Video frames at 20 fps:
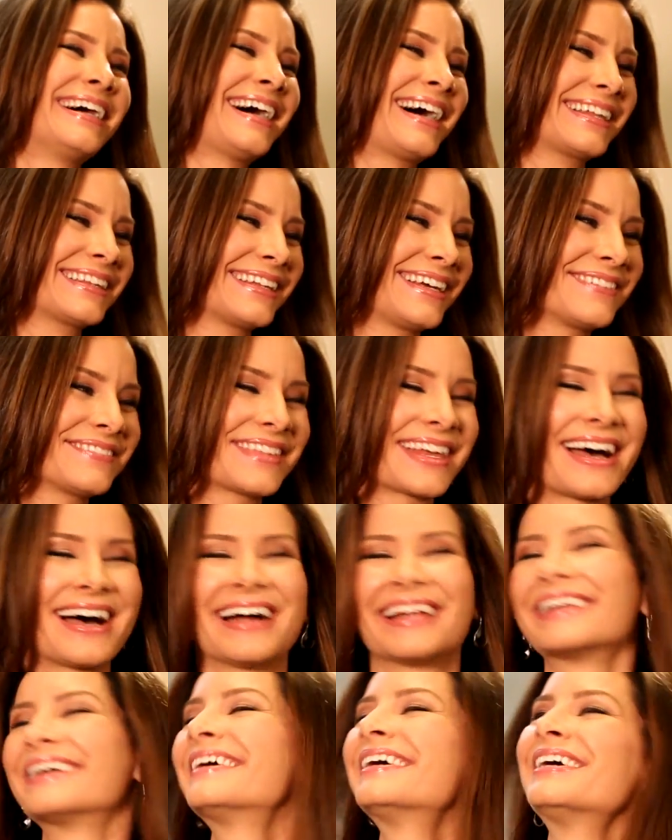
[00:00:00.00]
I love
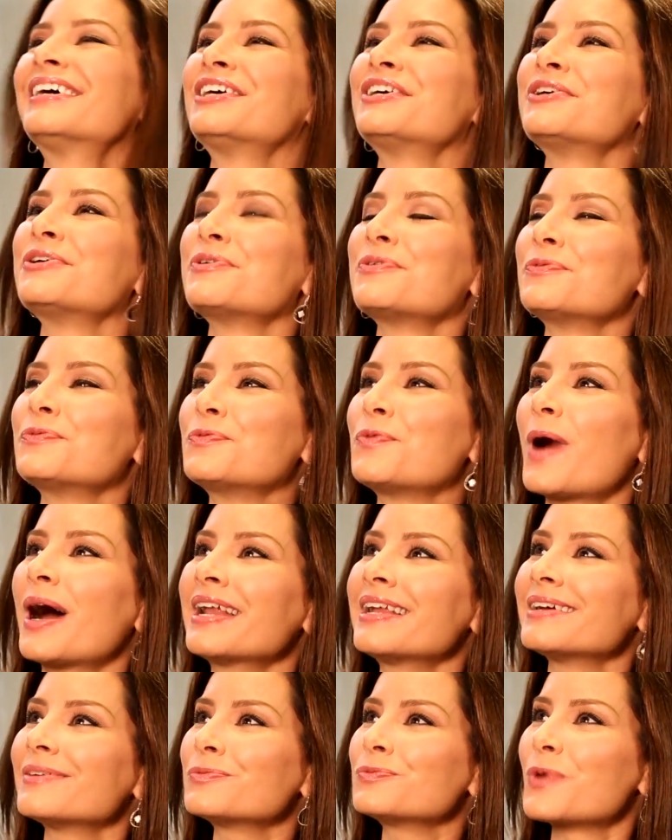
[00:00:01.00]
that. Mm.
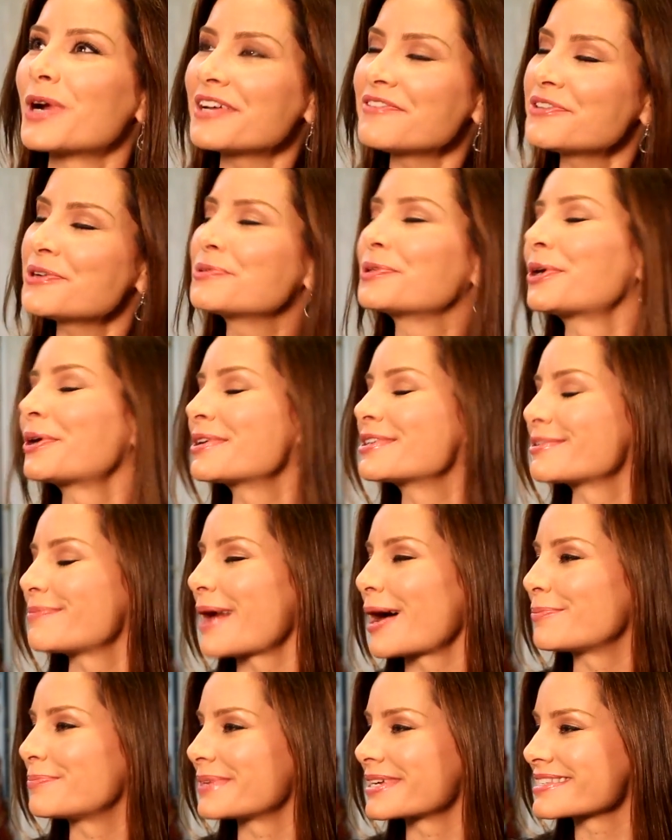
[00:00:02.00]
What, what have you learned
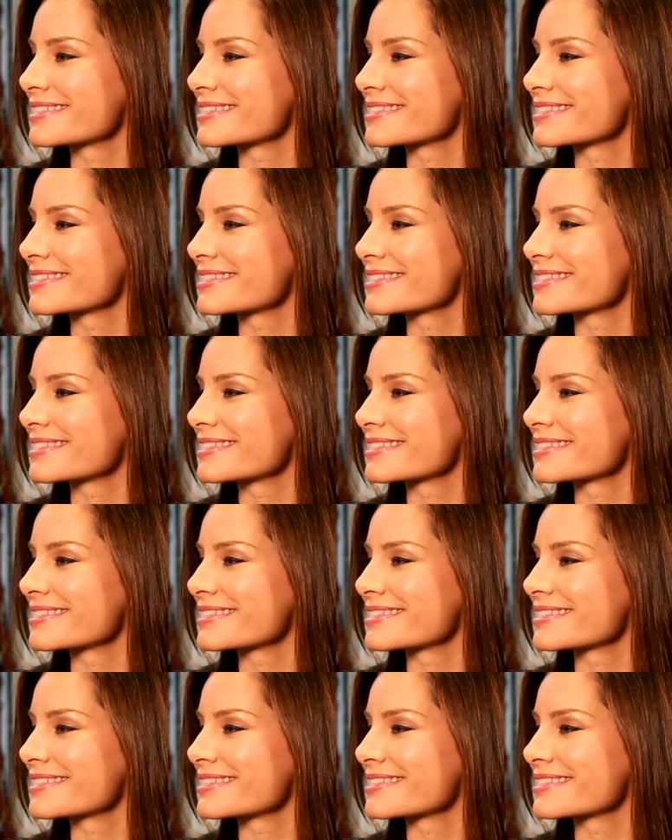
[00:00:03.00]
about